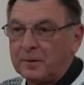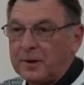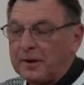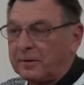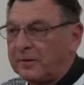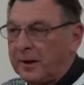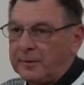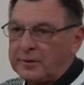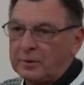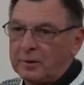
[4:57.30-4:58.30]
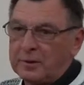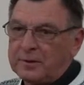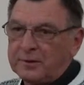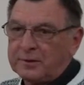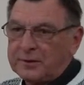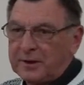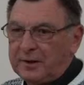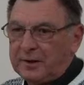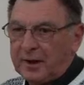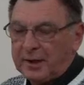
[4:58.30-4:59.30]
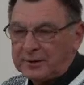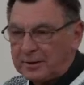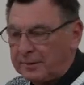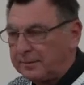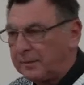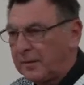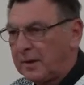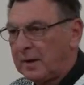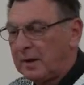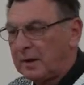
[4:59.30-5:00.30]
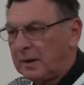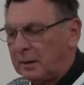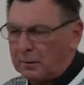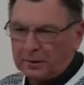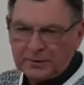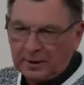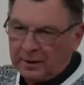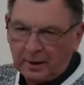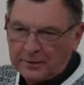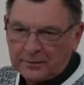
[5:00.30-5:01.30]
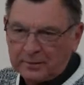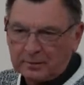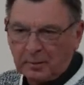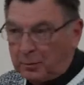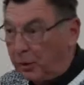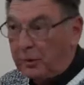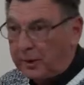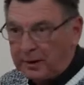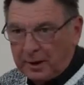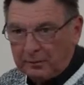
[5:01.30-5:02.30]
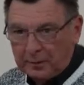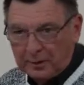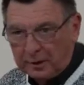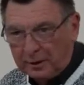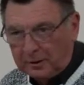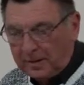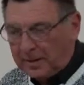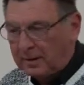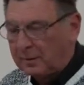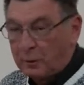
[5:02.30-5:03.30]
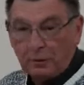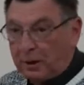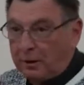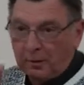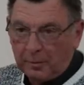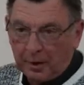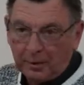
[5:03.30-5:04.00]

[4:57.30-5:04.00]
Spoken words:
We have the famous words of St. Anselm or St. Augustine, or both, I can't recall, or Karl